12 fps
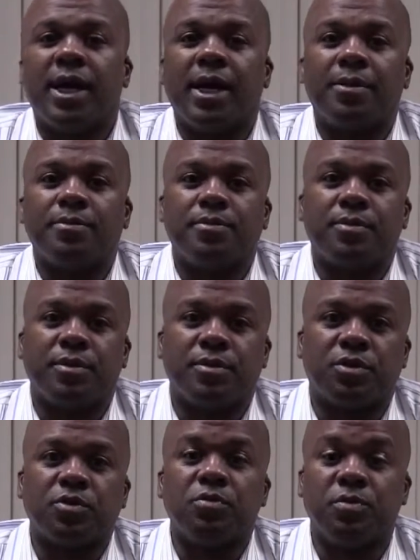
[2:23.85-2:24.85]
um,
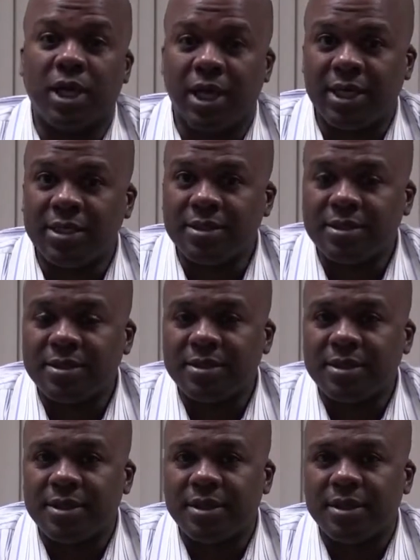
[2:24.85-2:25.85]
through blood
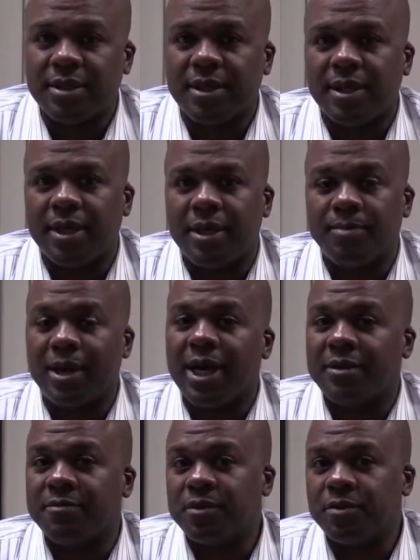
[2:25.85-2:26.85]
and
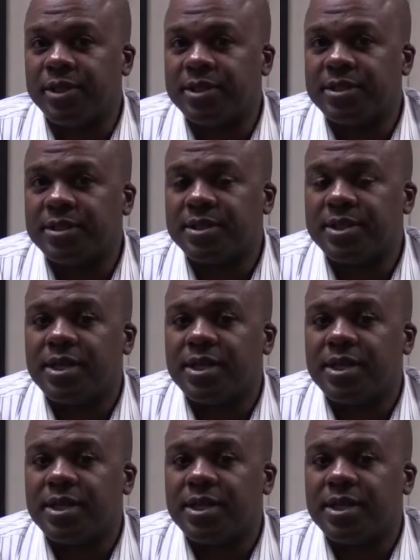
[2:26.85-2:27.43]
body fluids.